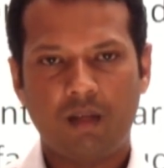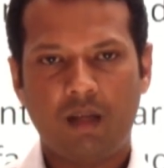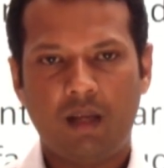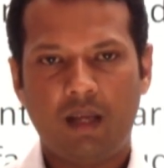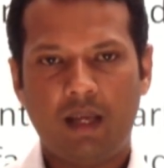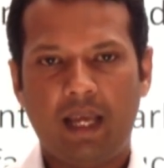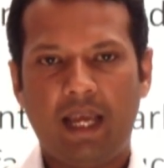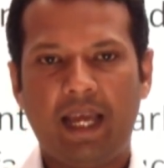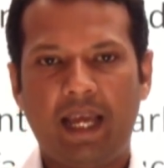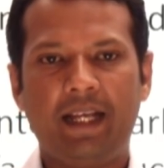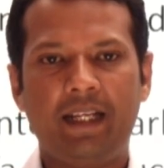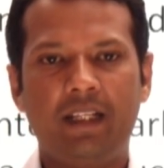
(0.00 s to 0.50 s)

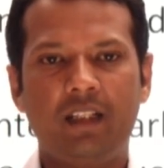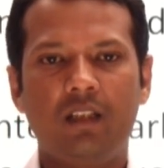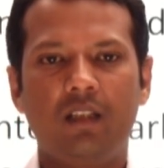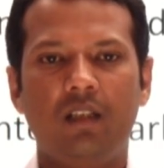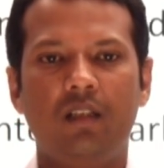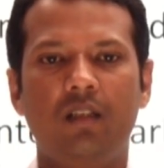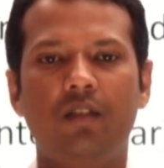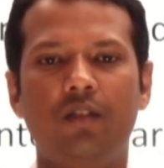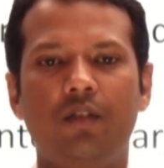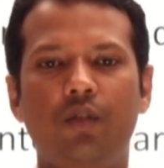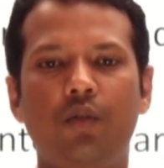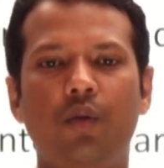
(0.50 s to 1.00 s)

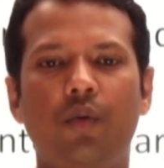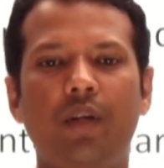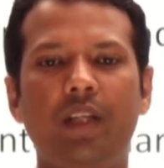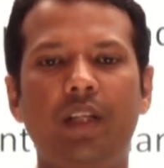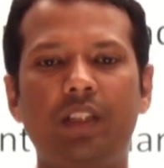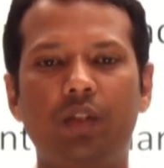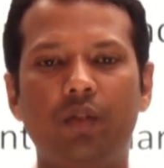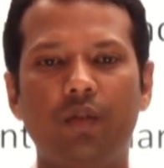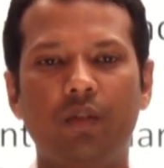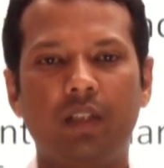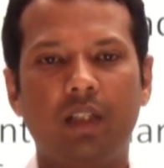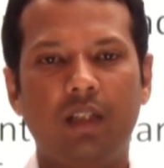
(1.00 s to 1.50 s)
and to
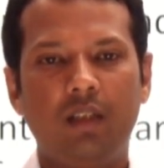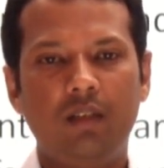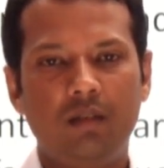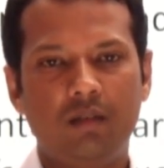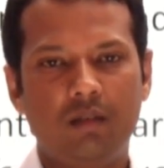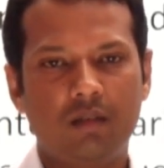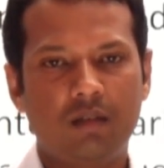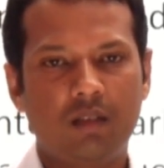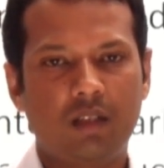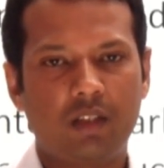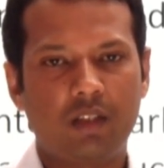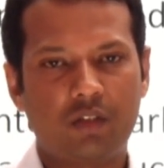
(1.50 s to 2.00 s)
reach to the
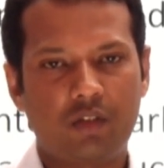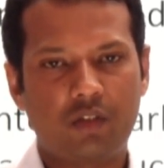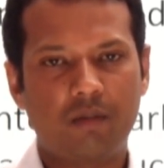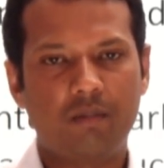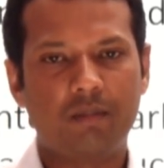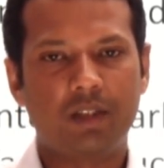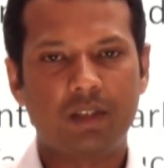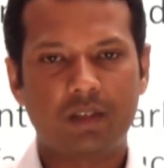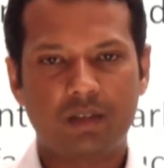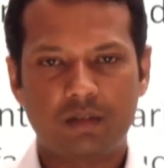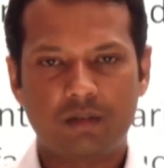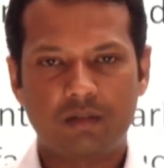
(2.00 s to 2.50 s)

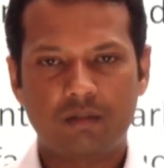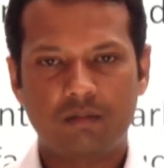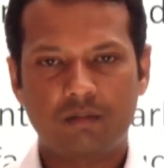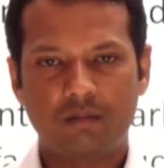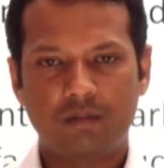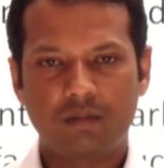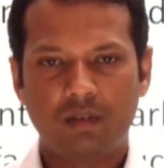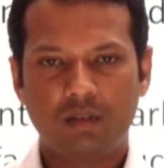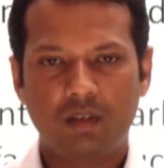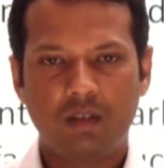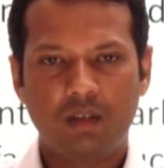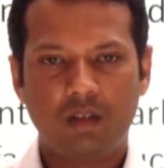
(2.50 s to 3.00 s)
customers
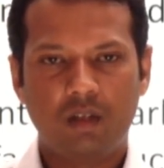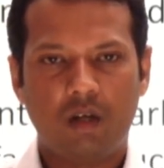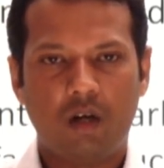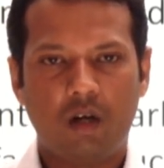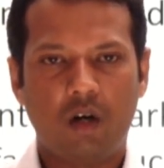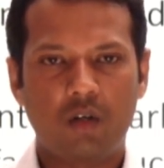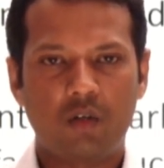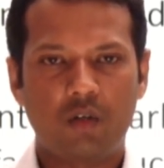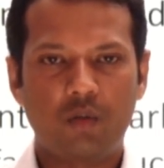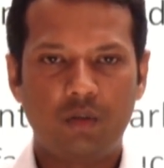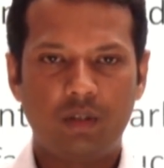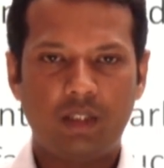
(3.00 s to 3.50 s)

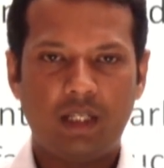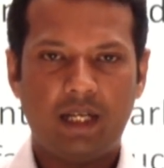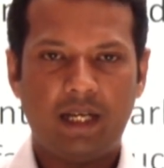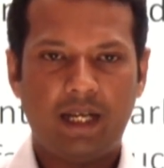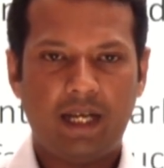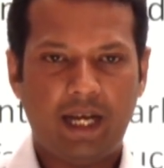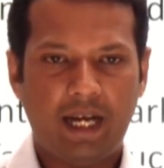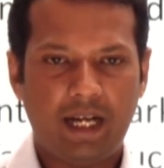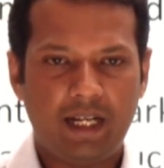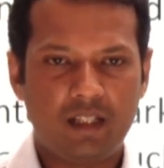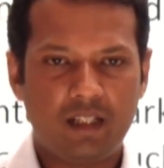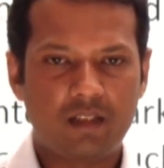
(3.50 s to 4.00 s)
or to the
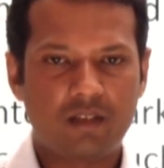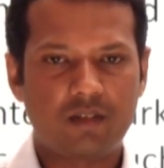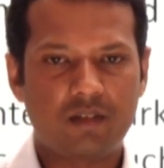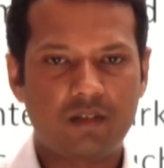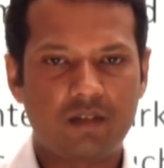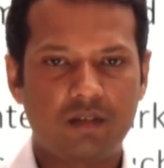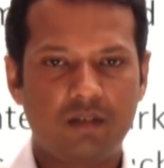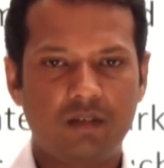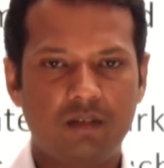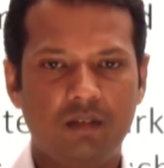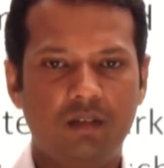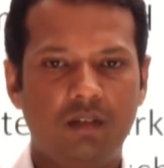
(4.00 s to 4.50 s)
end
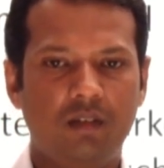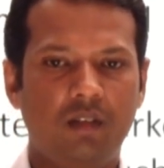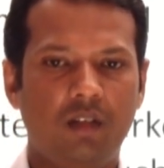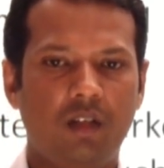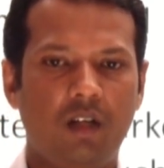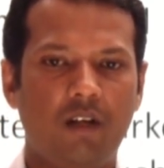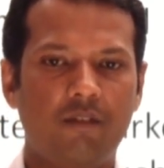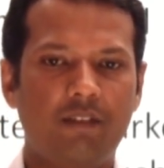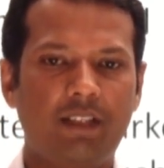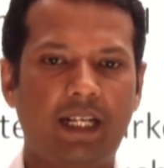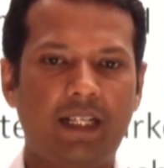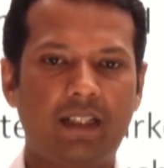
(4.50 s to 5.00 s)

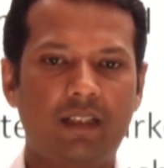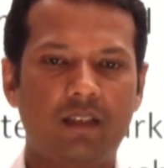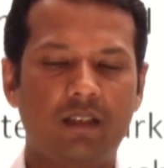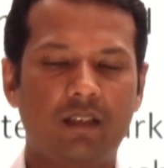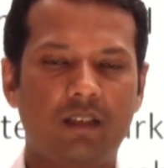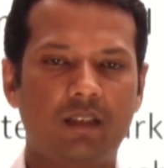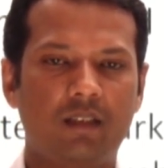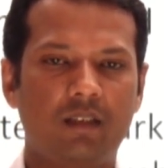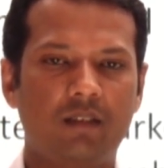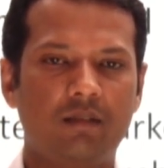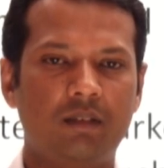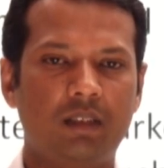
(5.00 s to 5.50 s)
of that
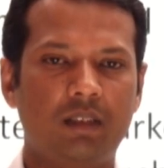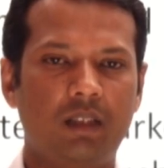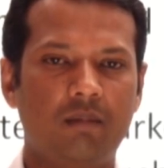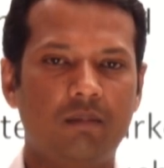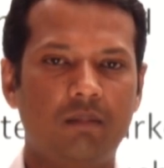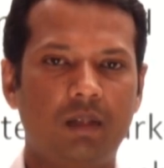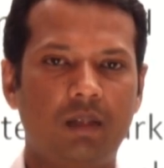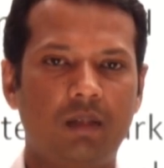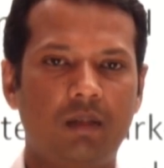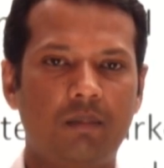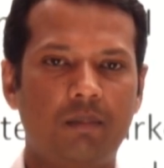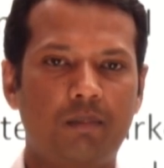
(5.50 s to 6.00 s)

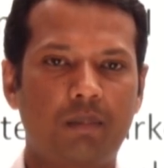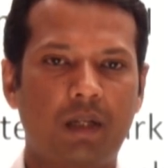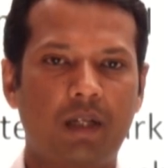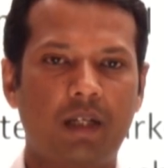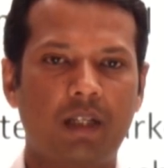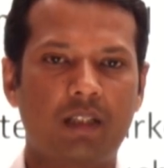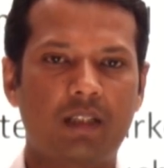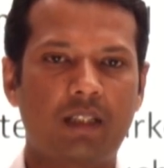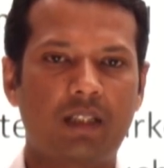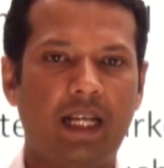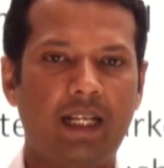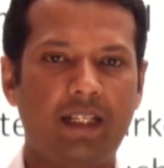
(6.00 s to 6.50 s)

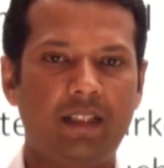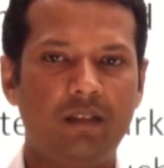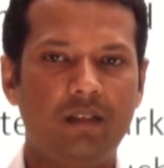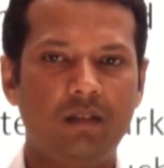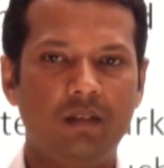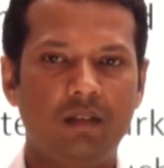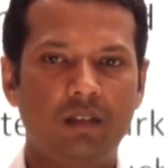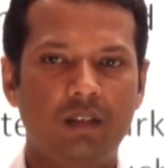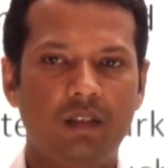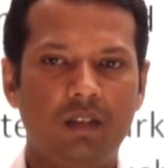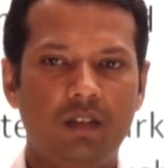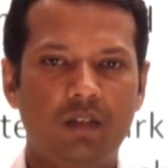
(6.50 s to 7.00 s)
product line,
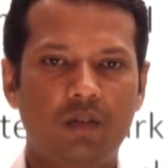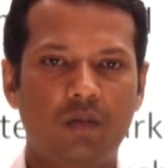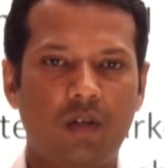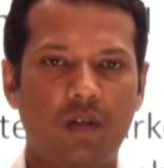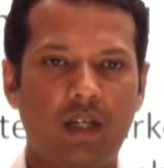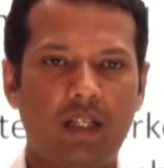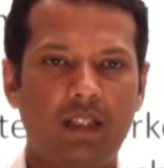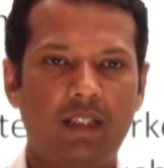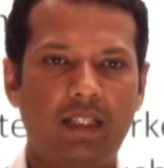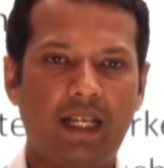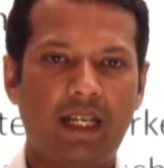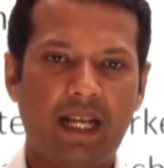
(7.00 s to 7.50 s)

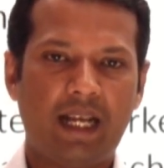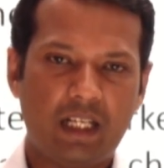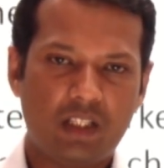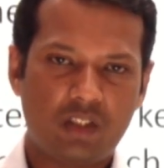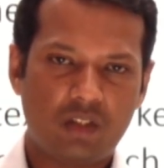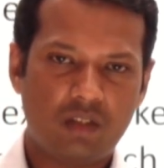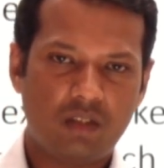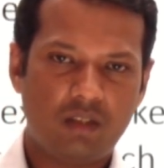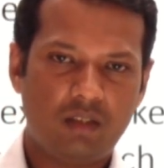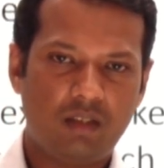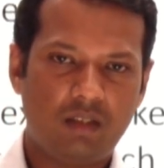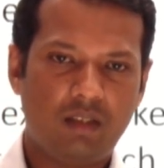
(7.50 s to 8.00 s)
okay,
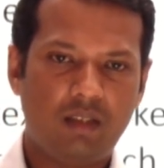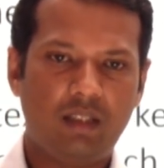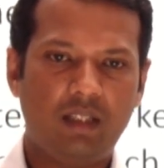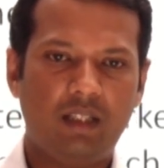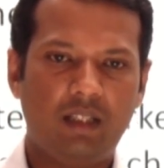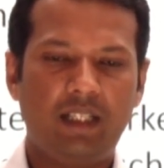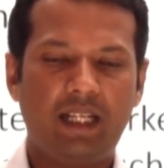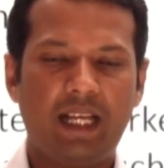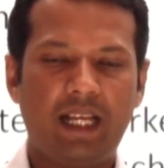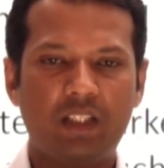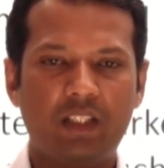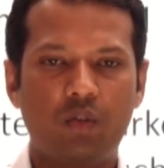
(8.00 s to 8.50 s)

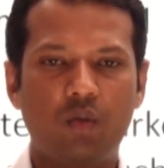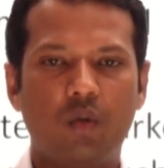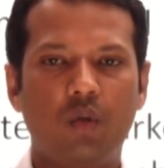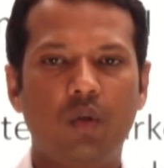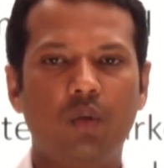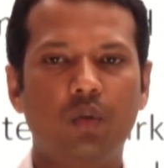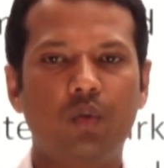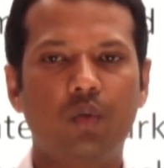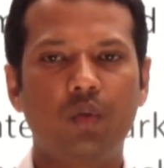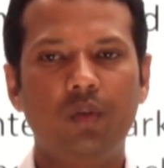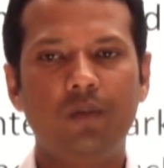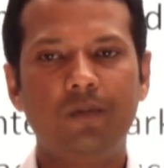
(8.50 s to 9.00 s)
it has to go
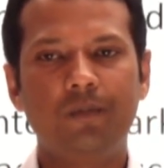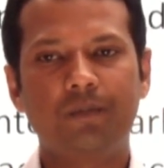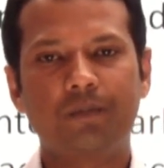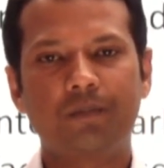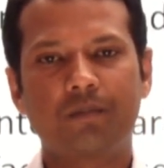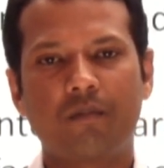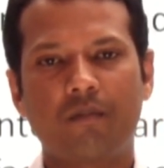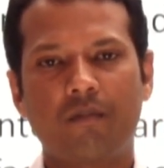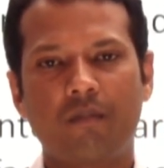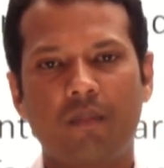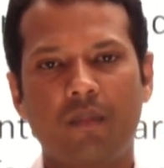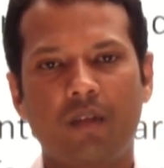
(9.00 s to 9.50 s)
through
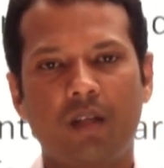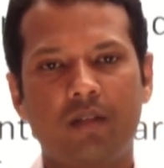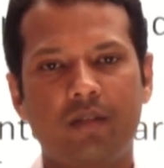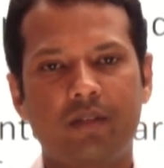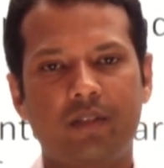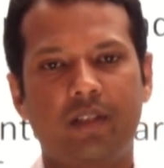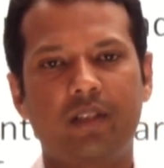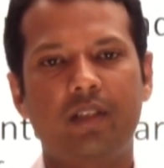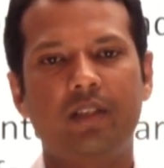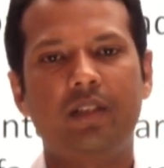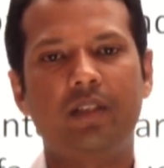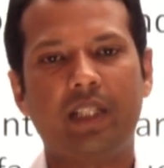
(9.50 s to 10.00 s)

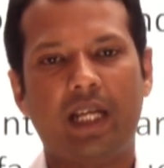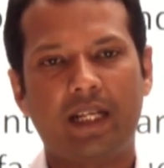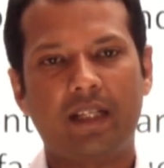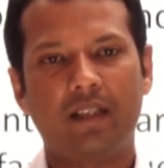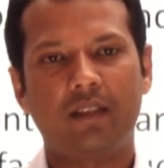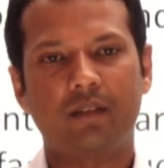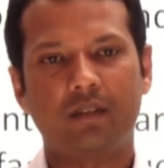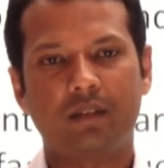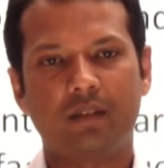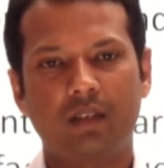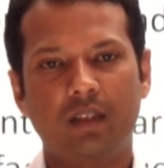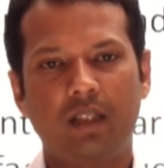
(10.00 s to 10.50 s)
certain
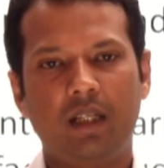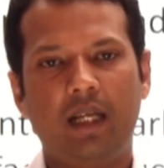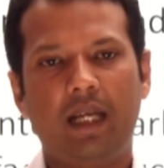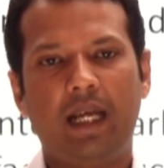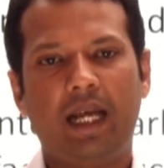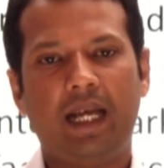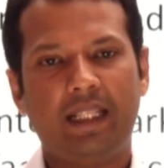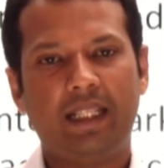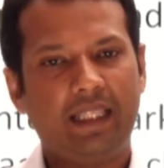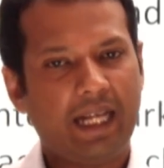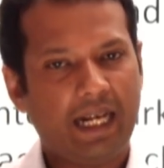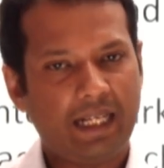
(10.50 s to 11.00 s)
channels,
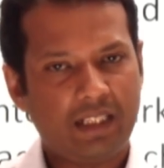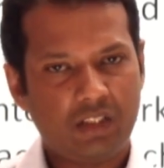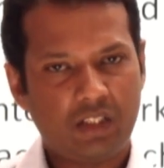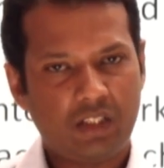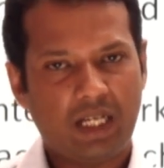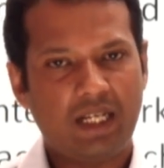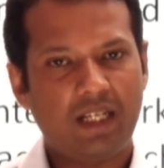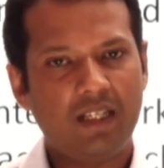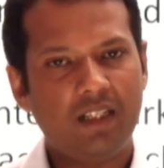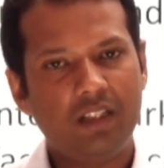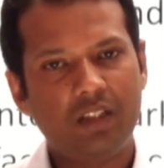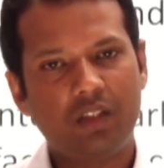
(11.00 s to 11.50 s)
and that
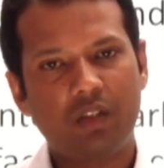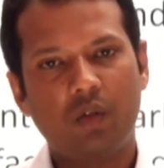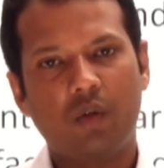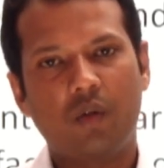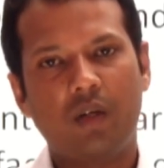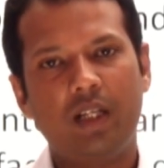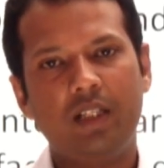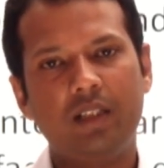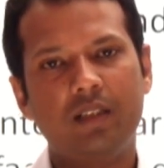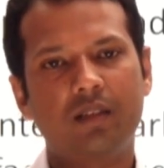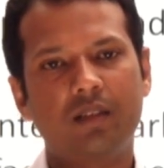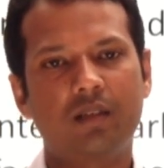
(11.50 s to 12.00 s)
channel is known
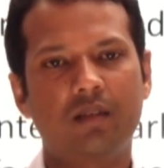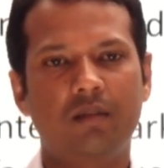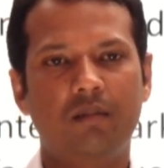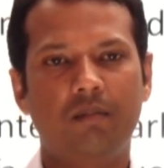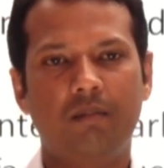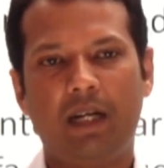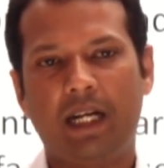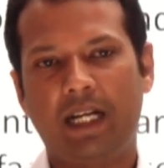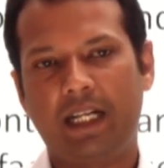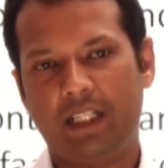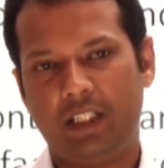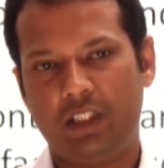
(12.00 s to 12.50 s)
as
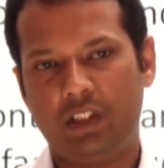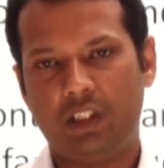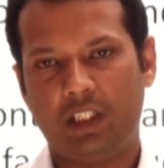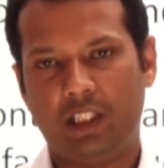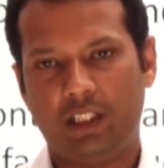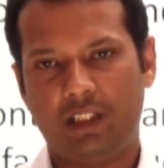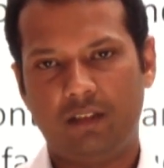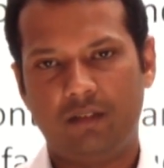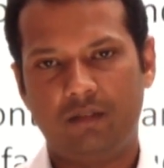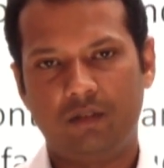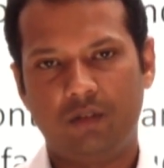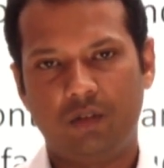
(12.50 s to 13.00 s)
marketing
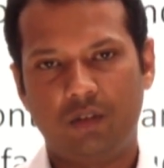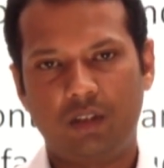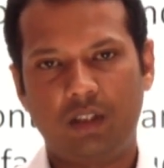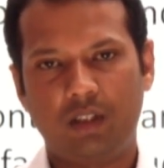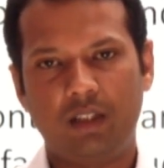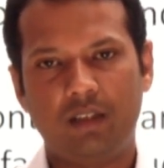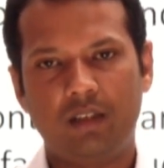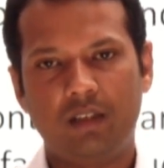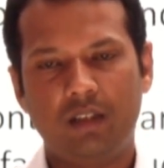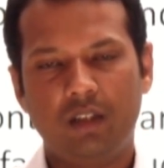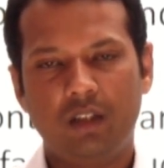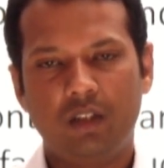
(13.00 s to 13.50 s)
channel.
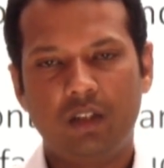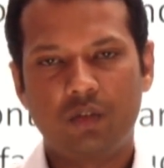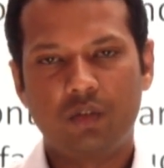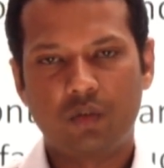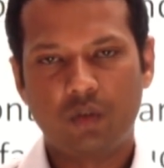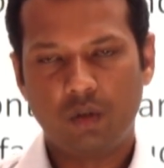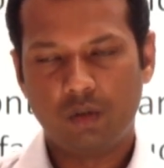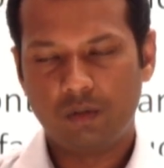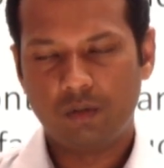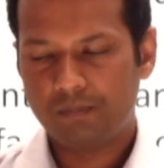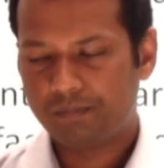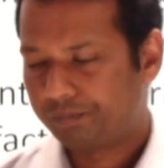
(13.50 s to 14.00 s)
Okay,
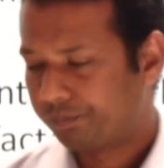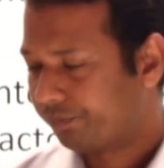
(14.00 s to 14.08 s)
so